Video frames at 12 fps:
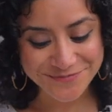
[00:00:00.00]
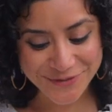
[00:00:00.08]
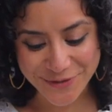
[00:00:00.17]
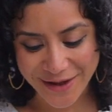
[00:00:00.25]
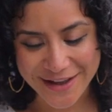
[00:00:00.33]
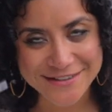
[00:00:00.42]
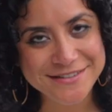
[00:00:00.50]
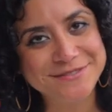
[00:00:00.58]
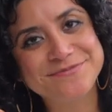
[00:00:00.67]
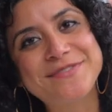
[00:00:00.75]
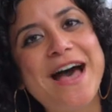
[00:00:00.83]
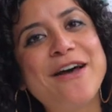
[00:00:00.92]
You guys,
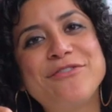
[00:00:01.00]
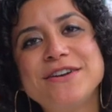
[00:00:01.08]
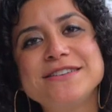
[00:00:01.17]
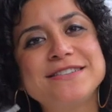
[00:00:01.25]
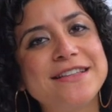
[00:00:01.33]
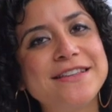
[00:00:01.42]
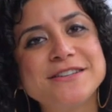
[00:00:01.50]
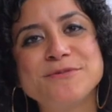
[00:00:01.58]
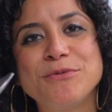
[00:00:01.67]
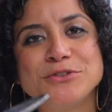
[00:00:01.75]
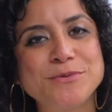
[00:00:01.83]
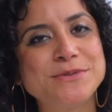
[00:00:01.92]
I've already said this
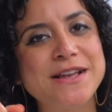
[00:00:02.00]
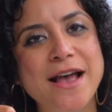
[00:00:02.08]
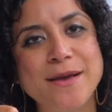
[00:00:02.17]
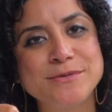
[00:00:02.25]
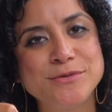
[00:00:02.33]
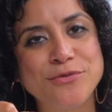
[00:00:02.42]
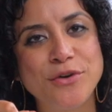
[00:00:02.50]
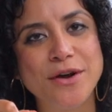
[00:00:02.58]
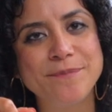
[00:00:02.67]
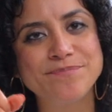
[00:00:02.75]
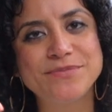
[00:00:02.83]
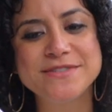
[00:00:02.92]
multiple times before
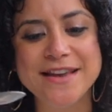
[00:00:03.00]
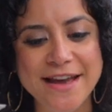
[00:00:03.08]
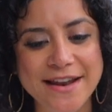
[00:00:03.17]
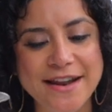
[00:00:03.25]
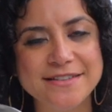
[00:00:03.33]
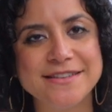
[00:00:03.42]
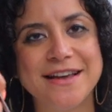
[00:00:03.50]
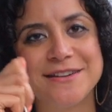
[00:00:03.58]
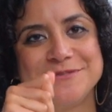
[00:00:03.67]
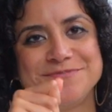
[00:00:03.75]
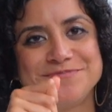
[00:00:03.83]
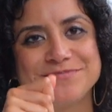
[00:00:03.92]
10 out of
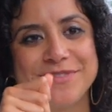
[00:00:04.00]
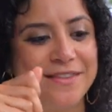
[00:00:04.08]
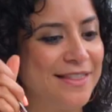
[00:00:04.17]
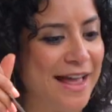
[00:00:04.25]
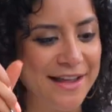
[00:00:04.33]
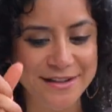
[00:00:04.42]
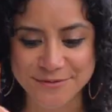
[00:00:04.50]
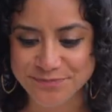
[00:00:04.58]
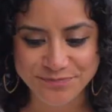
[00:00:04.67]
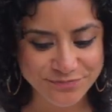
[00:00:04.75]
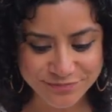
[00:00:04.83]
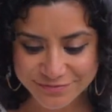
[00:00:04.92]
10. Like,
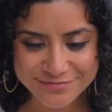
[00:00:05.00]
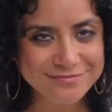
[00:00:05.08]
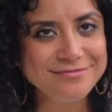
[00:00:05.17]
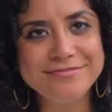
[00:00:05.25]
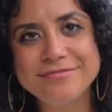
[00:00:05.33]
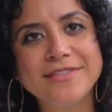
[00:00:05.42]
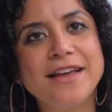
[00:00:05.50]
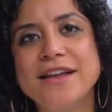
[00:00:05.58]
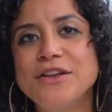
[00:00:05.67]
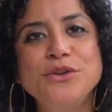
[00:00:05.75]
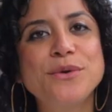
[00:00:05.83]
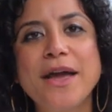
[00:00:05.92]

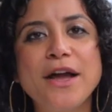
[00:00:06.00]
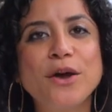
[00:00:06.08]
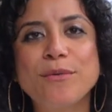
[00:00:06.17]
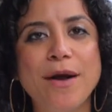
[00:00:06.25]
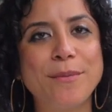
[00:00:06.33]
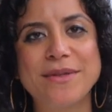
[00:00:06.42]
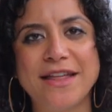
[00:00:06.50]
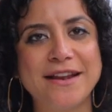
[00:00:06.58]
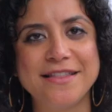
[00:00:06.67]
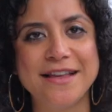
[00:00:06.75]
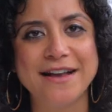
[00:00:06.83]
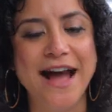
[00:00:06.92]
you can't go wrong with
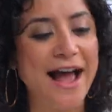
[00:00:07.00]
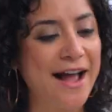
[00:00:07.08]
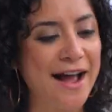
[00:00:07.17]
anything. I